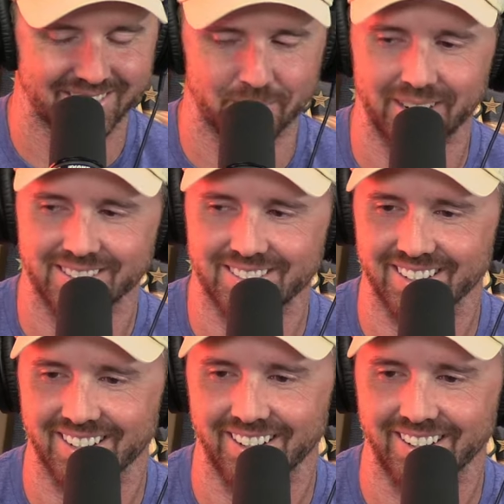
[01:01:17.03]
But,
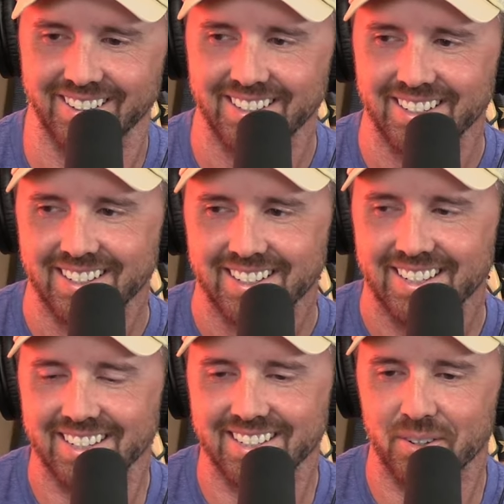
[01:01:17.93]
uh,
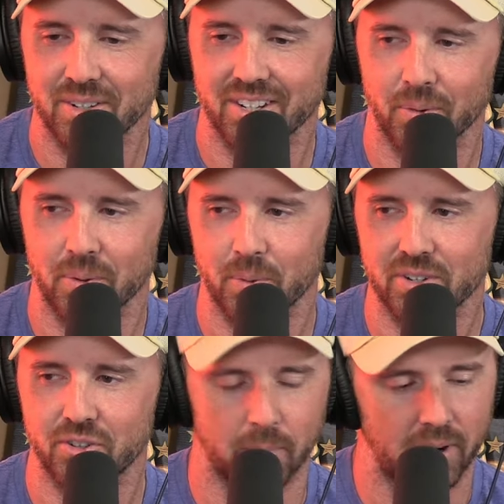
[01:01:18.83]
he you know we, we,
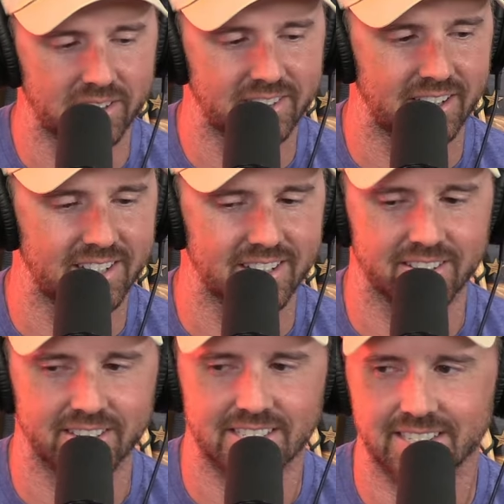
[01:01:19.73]
shoot boss out
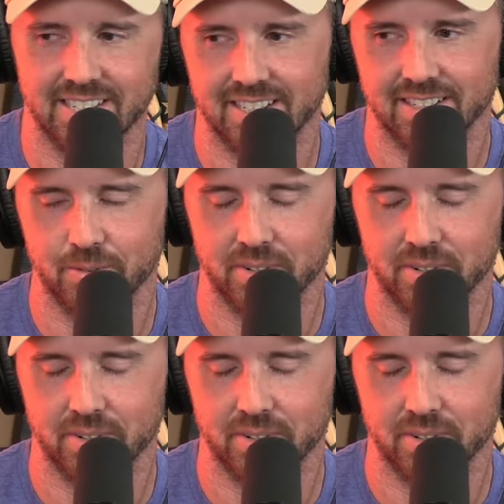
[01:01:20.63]
here and uh,